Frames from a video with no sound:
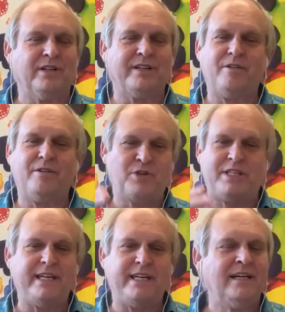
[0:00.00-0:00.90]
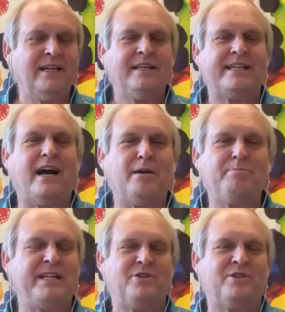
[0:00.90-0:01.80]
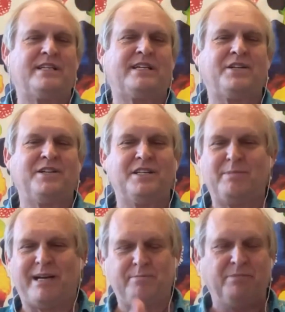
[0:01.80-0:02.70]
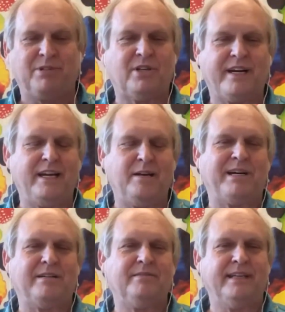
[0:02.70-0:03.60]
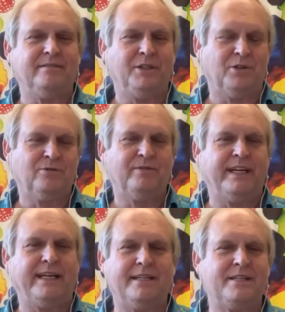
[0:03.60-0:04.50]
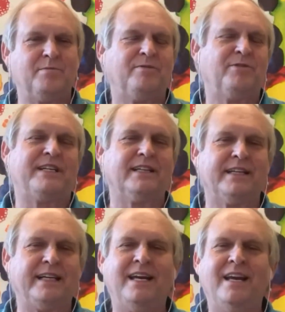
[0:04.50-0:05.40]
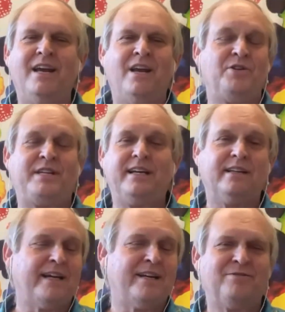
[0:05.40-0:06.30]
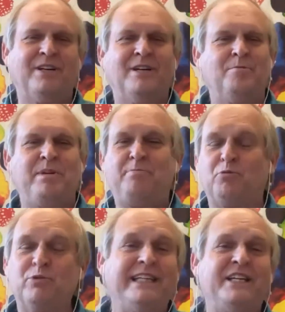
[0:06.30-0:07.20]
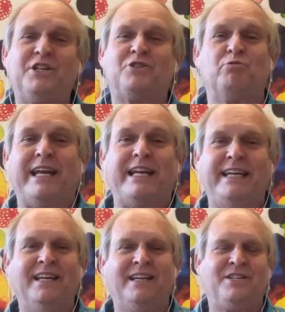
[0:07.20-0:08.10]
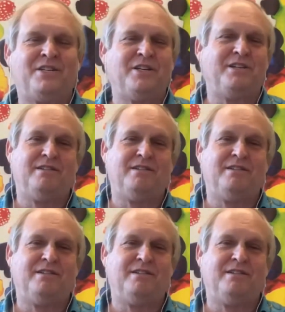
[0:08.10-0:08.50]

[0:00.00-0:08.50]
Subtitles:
If you see, say, op-eds or discussions about people talking about, natalism and fertility, you see a lot of people really just ready to,